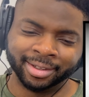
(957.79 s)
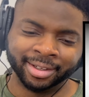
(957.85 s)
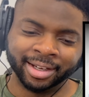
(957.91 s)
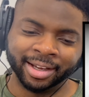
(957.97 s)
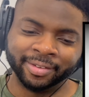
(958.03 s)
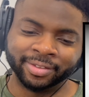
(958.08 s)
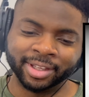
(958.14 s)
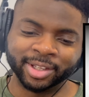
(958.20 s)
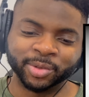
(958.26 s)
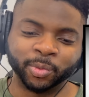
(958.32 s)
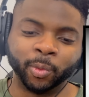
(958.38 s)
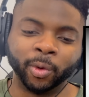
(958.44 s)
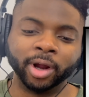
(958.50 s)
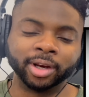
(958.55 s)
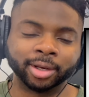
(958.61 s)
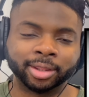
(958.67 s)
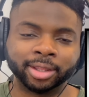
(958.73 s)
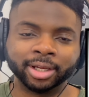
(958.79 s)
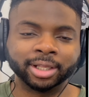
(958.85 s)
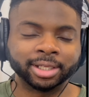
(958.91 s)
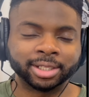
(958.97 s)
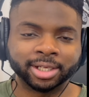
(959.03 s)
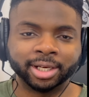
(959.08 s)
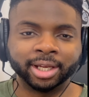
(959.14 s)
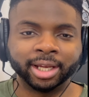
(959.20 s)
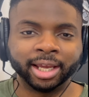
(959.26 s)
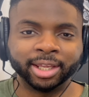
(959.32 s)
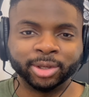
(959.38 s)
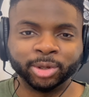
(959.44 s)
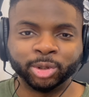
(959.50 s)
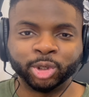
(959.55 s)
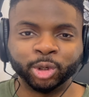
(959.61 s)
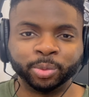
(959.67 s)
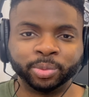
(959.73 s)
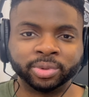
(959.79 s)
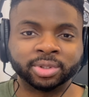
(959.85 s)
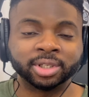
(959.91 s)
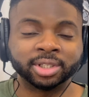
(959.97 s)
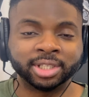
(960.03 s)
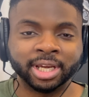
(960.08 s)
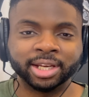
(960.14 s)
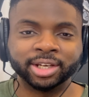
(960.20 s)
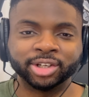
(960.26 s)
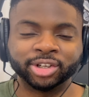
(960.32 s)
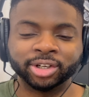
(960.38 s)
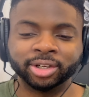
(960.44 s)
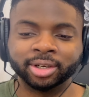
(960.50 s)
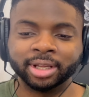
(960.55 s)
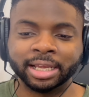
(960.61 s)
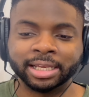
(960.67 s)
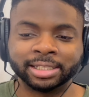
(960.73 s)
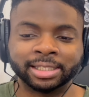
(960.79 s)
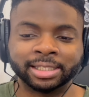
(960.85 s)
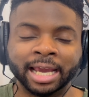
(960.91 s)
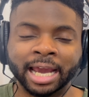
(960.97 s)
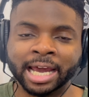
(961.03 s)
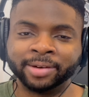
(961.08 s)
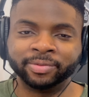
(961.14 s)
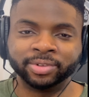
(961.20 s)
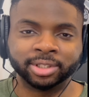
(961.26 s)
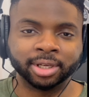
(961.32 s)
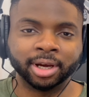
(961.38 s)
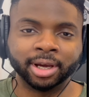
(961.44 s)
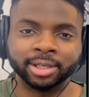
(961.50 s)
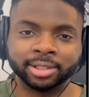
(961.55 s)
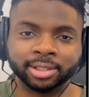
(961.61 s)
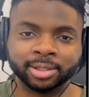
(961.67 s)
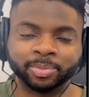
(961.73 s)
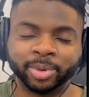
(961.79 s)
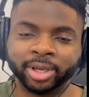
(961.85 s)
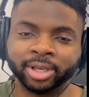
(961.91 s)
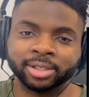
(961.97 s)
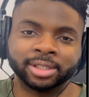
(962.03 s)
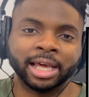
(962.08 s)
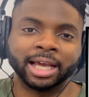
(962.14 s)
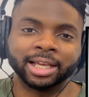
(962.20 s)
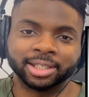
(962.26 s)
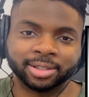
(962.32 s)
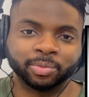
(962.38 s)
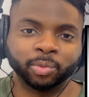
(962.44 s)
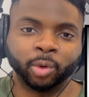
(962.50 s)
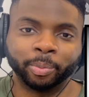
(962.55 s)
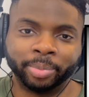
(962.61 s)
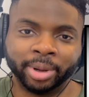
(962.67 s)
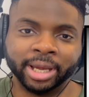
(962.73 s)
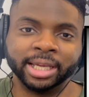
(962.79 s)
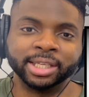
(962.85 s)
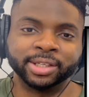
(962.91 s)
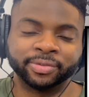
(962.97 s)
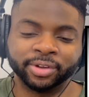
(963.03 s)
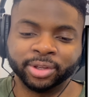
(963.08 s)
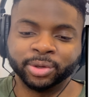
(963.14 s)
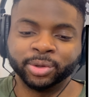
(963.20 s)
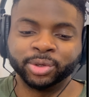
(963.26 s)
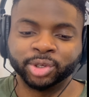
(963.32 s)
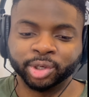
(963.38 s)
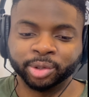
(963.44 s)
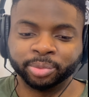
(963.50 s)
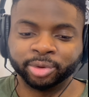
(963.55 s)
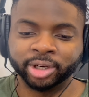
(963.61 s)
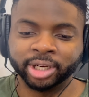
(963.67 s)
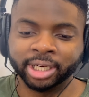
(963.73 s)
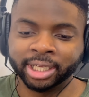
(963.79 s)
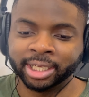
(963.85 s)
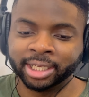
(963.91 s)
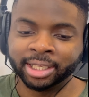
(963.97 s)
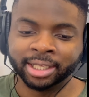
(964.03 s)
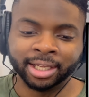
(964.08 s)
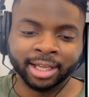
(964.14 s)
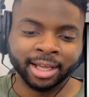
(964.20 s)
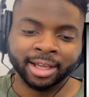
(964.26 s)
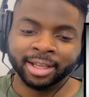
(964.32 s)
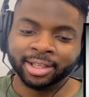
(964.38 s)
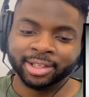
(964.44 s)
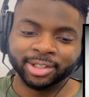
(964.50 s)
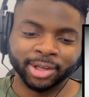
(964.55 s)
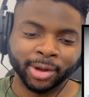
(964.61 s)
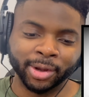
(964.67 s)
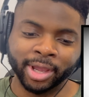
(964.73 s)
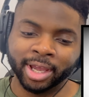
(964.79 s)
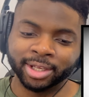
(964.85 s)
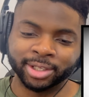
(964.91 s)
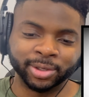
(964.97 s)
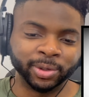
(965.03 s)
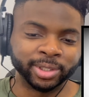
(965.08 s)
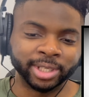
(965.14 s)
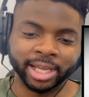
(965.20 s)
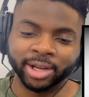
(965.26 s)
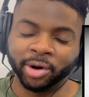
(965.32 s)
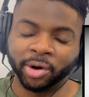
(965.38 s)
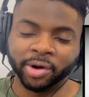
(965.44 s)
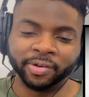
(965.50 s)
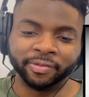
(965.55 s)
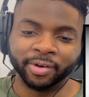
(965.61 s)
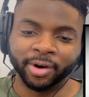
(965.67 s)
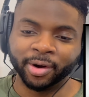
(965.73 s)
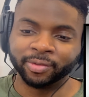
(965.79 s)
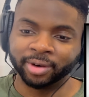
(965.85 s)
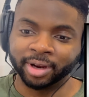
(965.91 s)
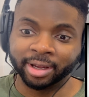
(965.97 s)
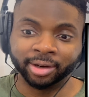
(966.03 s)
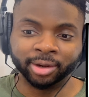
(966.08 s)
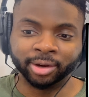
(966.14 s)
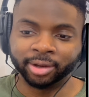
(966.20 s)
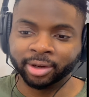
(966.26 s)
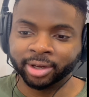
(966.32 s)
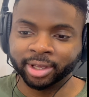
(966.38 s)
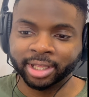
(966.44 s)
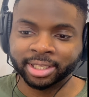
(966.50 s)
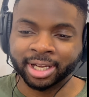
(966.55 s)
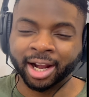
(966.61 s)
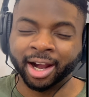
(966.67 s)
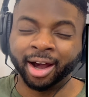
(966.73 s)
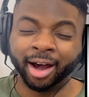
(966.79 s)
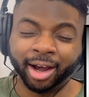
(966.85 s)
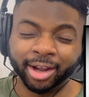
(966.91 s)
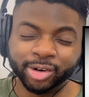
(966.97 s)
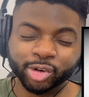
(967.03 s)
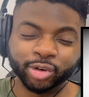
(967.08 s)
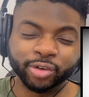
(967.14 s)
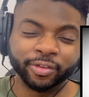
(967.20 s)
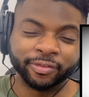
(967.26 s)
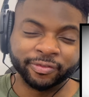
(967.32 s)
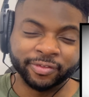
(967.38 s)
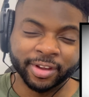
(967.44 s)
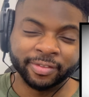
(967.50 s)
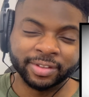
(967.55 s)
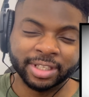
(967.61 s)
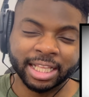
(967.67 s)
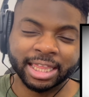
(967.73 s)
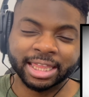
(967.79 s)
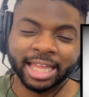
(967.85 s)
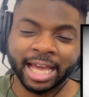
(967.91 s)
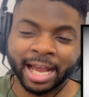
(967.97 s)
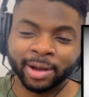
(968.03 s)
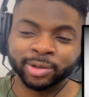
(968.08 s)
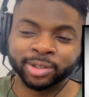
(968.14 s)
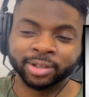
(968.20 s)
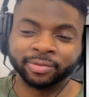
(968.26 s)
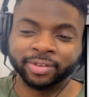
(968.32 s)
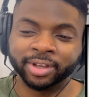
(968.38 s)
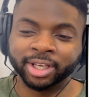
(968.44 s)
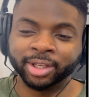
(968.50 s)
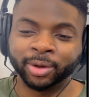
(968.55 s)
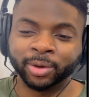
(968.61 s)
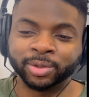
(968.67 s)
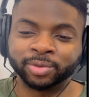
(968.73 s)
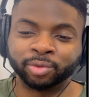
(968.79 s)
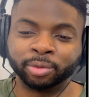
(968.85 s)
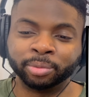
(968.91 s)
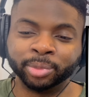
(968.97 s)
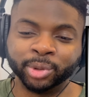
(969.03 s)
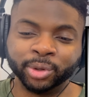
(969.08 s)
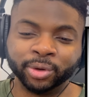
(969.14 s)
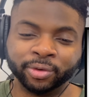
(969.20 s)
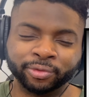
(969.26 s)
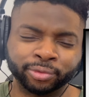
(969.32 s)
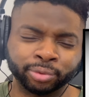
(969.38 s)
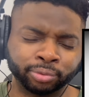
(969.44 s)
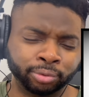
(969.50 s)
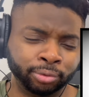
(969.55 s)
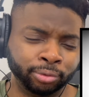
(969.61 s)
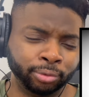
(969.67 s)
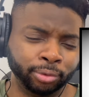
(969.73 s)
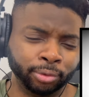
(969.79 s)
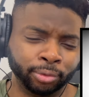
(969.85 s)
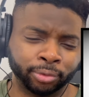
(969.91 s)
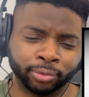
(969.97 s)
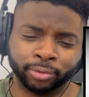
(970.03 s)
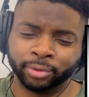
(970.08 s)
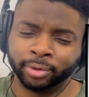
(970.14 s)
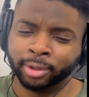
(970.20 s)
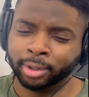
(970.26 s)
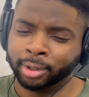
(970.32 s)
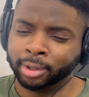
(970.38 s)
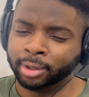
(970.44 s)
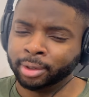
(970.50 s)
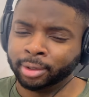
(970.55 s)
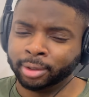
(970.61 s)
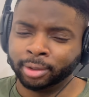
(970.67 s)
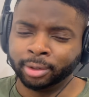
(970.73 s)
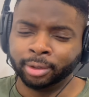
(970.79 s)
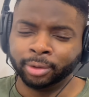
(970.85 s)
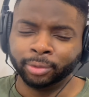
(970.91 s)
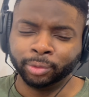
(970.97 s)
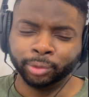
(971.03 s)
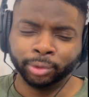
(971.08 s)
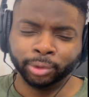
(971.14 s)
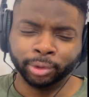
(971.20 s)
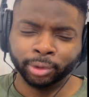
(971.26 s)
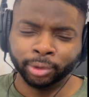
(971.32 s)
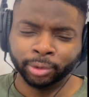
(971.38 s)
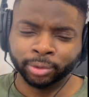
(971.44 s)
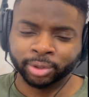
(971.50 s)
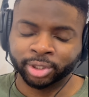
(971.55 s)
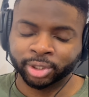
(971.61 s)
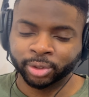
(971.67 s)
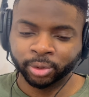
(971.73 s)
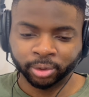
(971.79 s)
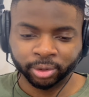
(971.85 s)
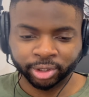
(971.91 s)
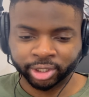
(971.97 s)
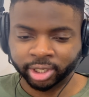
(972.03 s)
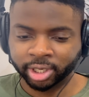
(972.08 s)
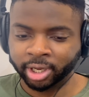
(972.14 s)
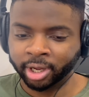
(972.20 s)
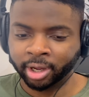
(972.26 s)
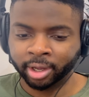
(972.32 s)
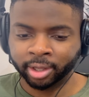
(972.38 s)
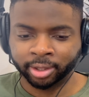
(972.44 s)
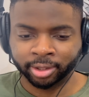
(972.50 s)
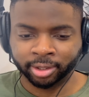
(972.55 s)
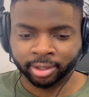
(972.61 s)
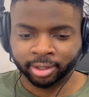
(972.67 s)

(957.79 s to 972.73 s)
If there's one thing that's going to get YouTubers' attention, it's advertisers, because that's what pays for YouTube, really. So yeah, as soon as they got involved, like, look at this, 150,000 videos removed. Whew. Ooh, scorched earth.